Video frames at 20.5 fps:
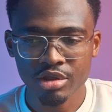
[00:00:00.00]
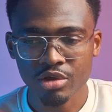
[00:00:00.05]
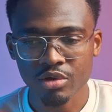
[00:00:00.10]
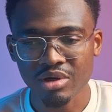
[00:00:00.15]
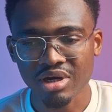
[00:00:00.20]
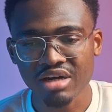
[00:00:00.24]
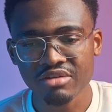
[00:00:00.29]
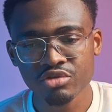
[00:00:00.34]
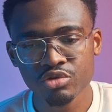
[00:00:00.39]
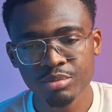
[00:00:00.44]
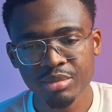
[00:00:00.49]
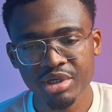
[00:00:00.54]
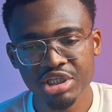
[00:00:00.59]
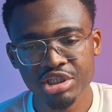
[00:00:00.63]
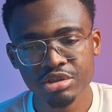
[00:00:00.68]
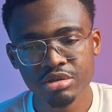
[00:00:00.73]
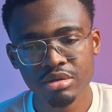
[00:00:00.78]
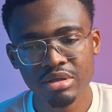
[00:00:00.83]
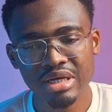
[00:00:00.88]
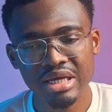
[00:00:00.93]
You have to make
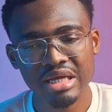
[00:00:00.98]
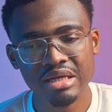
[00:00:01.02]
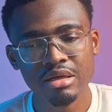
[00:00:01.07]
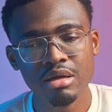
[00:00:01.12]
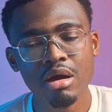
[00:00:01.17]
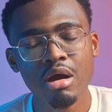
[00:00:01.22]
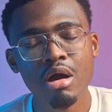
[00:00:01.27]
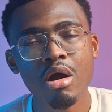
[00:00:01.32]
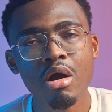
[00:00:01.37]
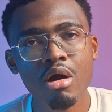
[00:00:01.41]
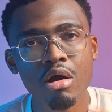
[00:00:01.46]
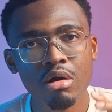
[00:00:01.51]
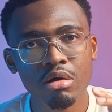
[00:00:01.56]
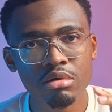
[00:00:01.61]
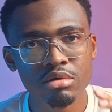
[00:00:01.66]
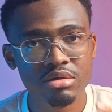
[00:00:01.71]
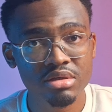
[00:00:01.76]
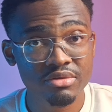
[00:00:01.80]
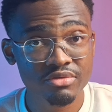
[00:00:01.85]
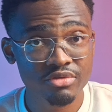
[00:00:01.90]
sure that
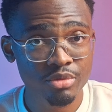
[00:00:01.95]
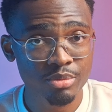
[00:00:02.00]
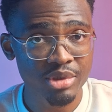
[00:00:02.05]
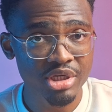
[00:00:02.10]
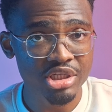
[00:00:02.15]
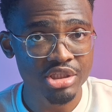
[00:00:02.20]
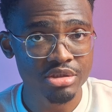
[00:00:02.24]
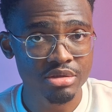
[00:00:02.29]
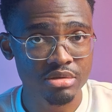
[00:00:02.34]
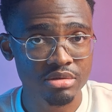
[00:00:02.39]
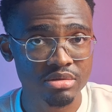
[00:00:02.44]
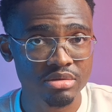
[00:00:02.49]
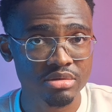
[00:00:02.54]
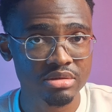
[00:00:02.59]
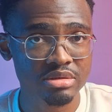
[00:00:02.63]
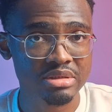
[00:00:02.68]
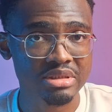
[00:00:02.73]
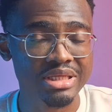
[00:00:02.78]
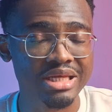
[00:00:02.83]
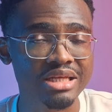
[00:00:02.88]
all the
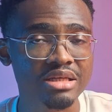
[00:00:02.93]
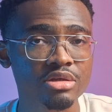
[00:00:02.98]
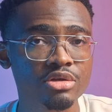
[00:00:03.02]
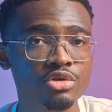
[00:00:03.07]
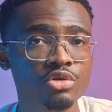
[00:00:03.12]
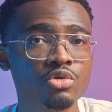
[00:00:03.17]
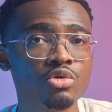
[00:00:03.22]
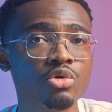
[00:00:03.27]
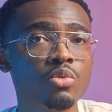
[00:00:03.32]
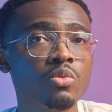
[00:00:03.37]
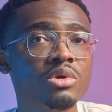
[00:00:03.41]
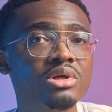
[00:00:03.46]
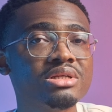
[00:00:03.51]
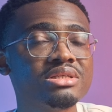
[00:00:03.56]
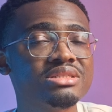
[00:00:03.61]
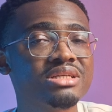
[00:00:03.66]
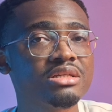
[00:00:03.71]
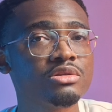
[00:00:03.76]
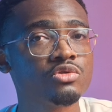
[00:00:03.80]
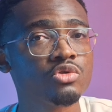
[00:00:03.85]
informations that you don't want
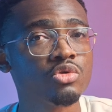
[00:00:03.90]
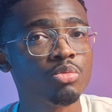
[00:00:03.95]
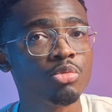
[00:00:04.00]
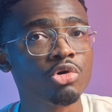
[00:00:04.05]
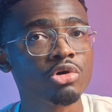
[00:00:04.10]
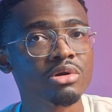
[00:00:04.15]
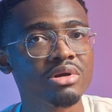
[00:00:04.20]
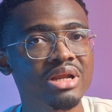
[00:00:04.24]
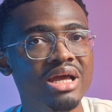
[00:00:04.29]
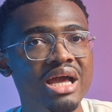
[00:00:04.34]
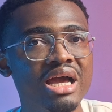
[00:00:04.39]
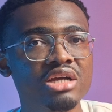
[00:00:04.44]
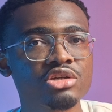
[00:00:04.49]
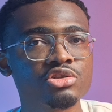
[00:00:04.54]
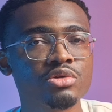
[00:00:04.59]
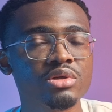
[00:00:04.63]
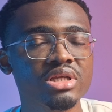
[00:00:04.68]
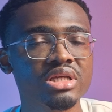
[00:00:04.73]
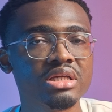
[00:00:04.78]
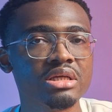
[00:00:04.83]
to send to the model are
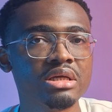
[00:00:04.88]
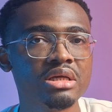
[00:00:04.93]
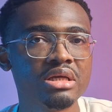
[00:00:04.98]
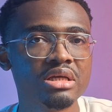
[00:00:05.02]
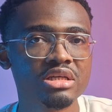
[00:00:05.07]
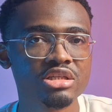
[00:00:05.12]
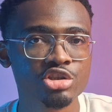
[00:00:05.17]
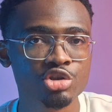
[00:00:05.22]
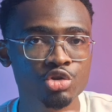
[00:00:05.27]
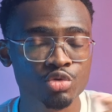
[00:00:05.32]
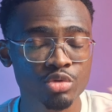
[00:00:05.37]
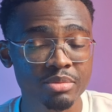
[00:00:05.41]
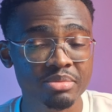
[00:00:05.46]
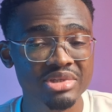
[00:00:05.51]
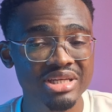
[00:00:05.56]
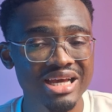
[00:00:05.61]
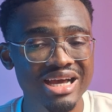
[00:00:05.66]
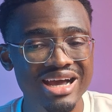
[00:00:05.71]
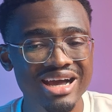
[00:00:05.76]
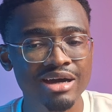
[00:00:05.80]
actually
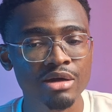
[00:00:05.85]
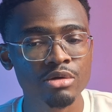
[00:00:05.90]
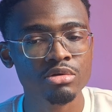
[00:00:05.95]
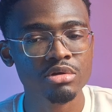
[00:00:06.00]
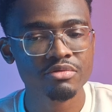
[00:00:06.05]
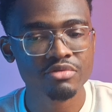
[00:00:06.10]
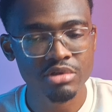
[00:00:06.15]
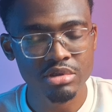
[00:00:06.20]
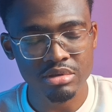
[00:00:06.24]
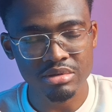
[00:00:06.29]
stripped out of the